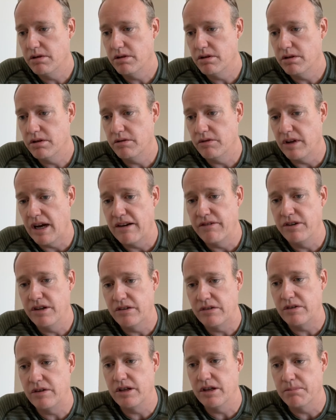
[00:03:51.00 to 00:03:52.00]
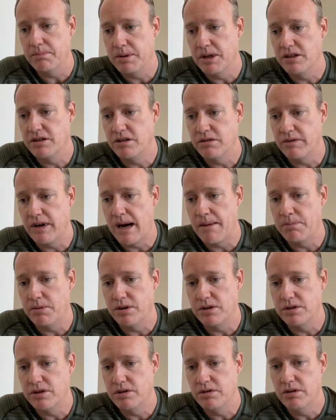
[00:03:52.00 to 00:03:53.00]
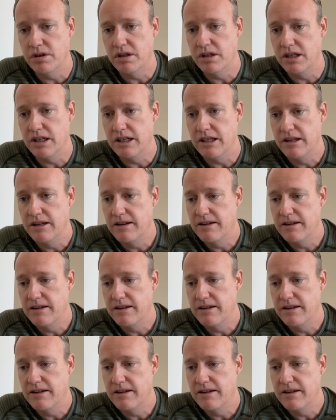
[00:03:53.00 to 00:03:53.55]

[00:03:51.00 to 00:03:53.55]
there's obviously a bunch of opportunity.